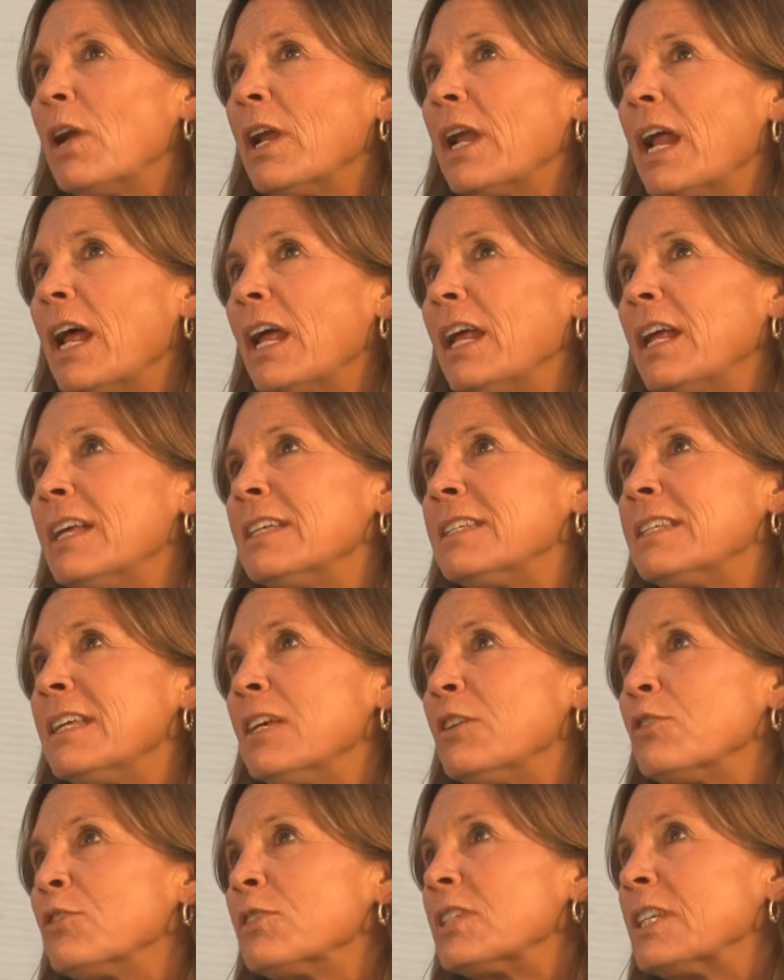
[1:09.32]
what is
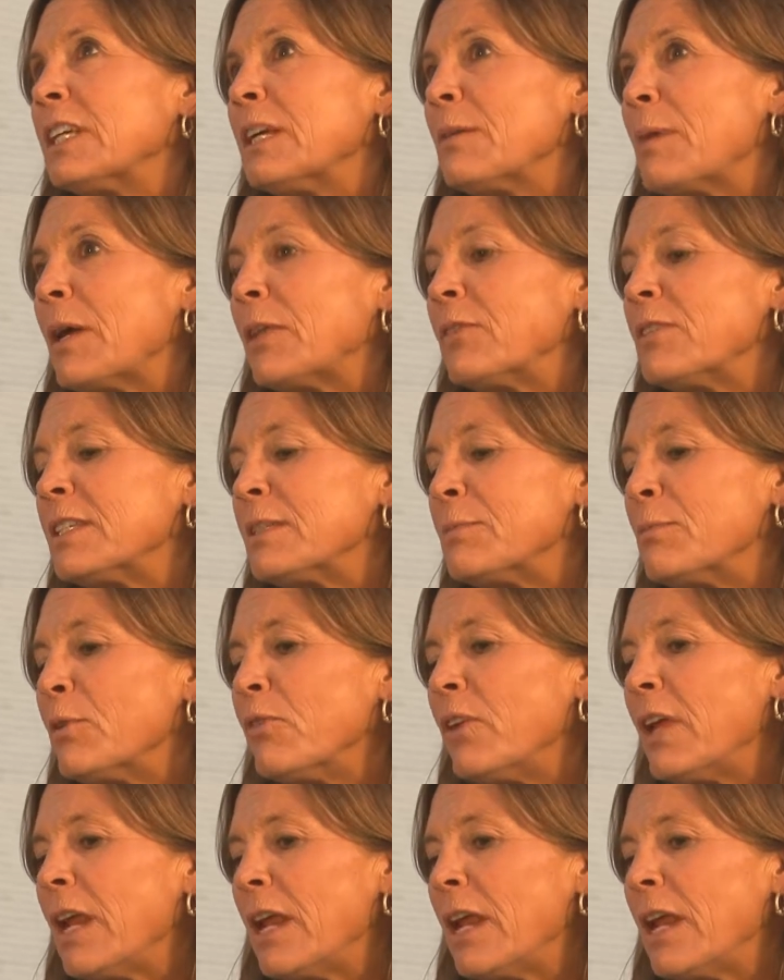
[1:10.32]
interesting about this movie,